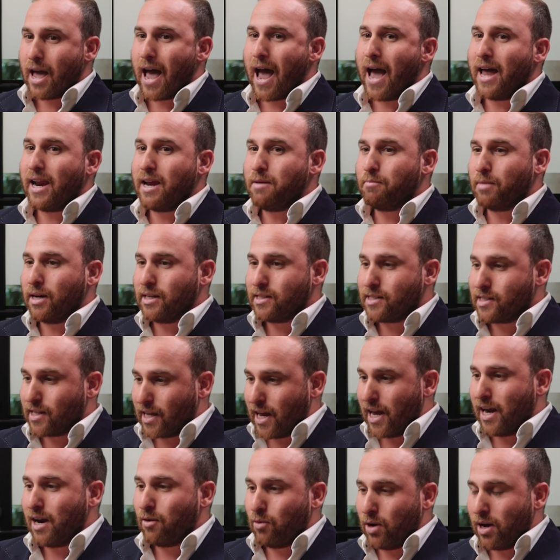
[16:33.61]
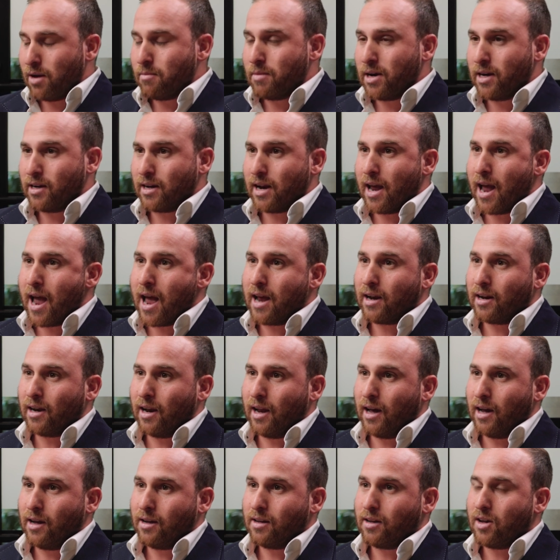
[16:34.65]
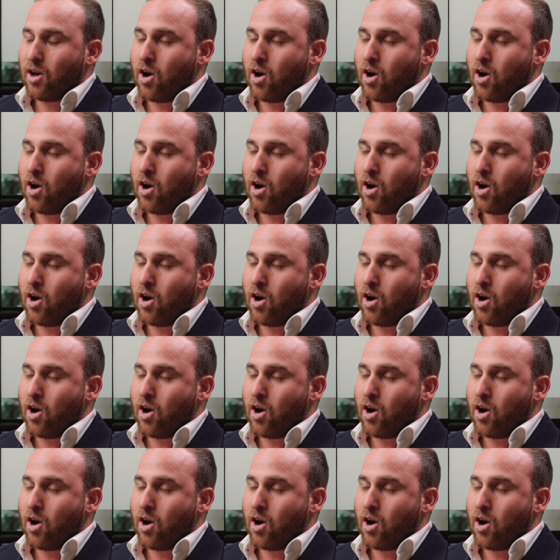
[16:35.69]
18 months later, when I'm at Antler,